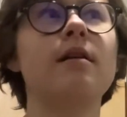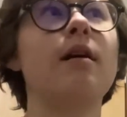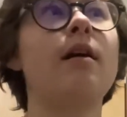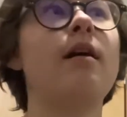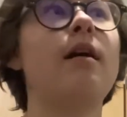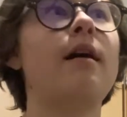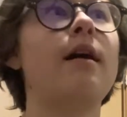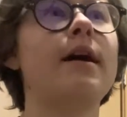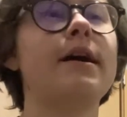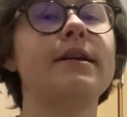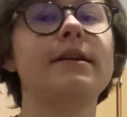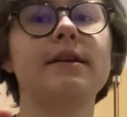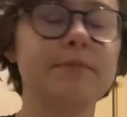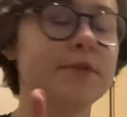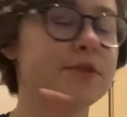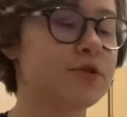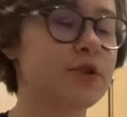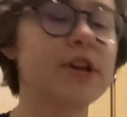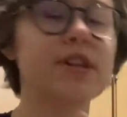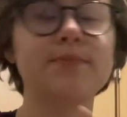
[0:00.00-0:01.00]
on
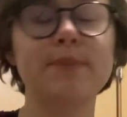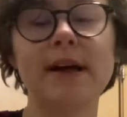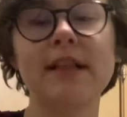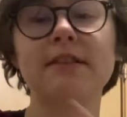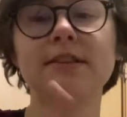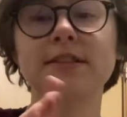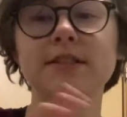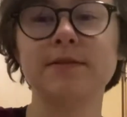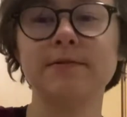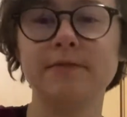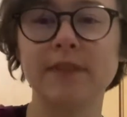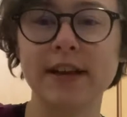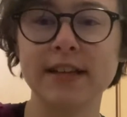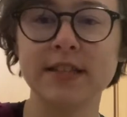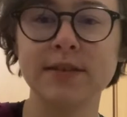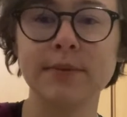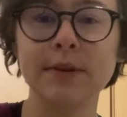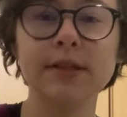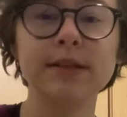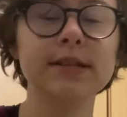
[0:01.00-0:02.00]
strength, balance, and
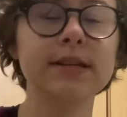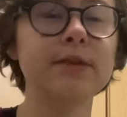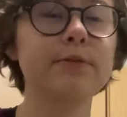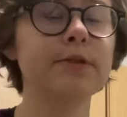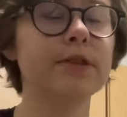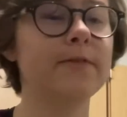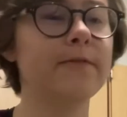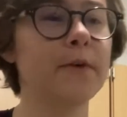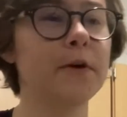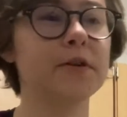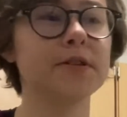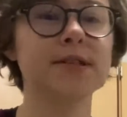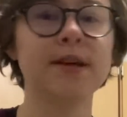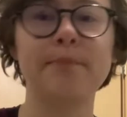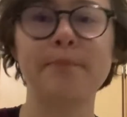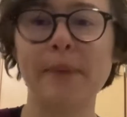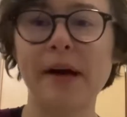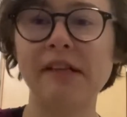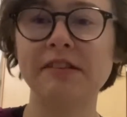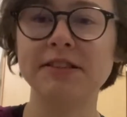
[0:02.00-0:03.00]
flexibility with the focus
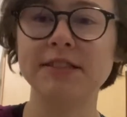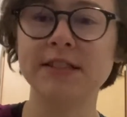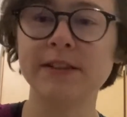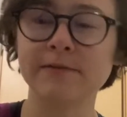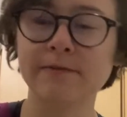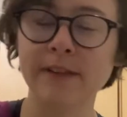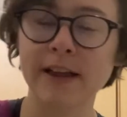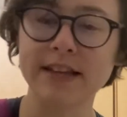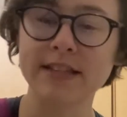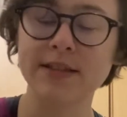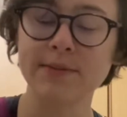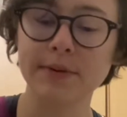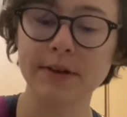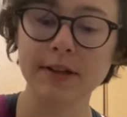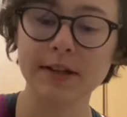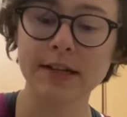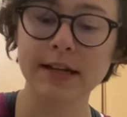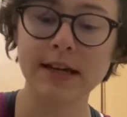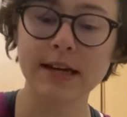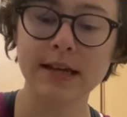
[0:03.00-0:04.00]
on balance and
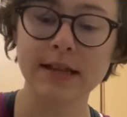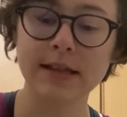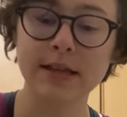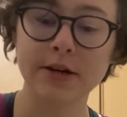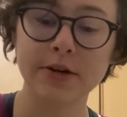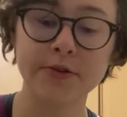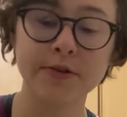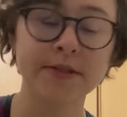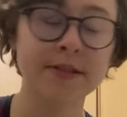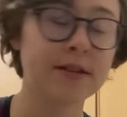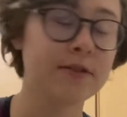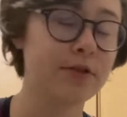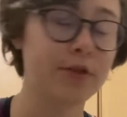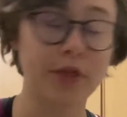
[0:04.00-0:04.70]
flexibility in those